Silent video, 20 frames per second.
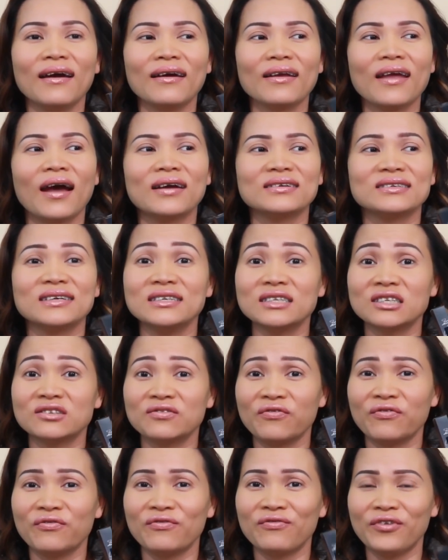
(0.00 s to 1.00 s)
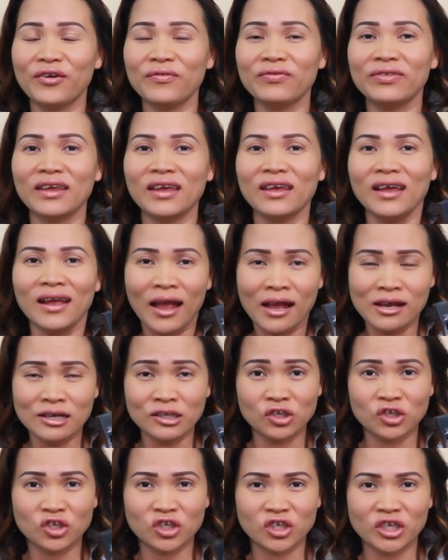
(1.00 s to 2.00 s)
Yes, it's 50
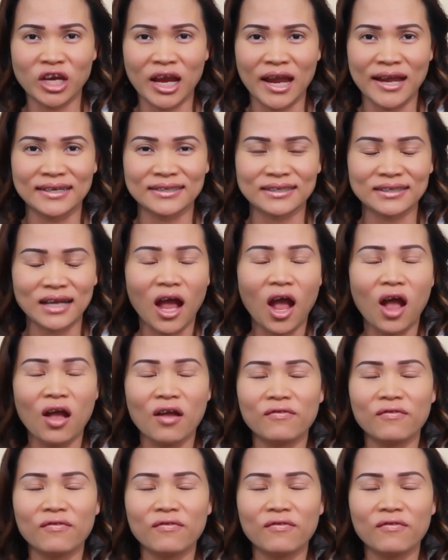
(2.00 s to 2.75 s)
shades.